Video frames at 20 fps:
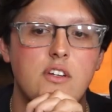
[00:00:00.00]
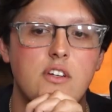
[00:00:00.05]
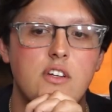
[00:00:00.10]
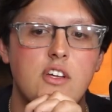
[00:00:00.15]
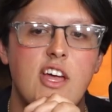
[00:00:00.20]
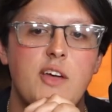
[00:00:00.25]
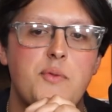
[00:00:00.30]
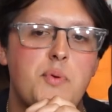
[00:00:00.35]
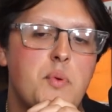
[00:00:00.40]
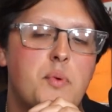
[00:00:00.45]

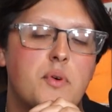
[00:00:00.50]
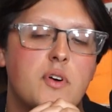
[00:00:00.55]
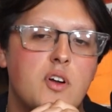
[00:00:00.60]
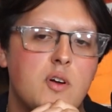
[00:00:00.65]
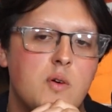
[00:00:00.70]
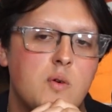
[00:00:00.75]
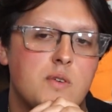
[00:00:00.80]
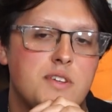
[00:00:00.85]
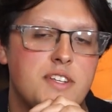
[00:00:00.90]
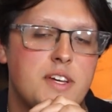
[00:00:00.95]
If people don't know who
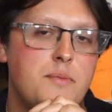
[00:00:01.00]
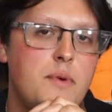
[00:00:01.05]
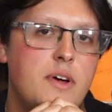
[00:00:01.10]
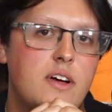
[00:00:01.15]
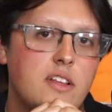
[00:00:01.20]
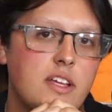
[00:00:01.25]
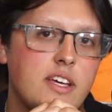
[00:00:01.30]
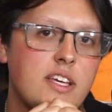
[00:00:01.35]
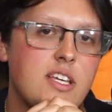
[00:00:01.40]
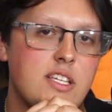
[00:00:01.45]
we're talking about,
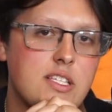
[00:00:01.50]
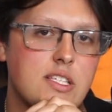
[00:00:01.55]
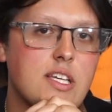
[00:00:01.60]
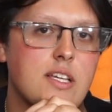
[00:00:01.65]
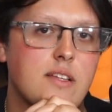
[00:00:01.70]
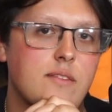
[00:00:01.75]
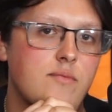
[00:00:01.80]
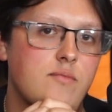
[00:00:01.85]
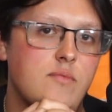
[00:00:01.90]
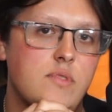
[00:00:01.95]
like he's
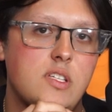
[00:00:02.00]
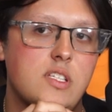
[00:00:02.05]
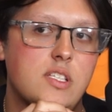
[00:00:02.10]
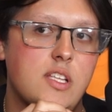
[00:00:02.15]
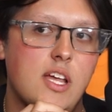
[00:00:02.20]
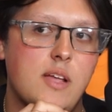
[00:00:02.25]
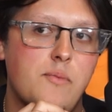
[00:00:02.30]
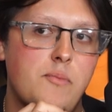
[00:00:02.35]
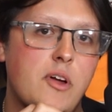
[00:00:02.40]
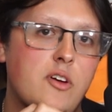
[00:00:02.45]

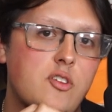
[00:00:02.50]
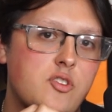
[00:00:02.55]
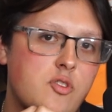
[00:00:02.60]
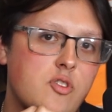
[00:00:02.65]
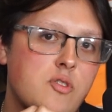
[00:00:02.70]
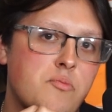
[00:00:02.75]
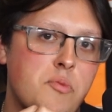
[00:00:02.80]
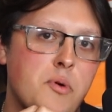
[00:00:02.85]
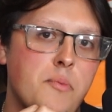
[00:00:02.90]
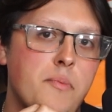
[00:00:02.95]
like Michael Jordan
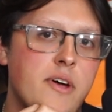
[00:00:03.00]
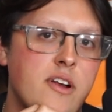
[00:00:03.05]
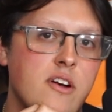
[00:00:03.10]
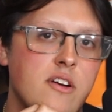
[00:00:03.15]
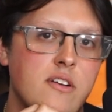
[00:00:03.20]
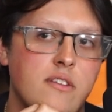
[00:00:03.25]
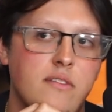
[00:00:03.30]
but better.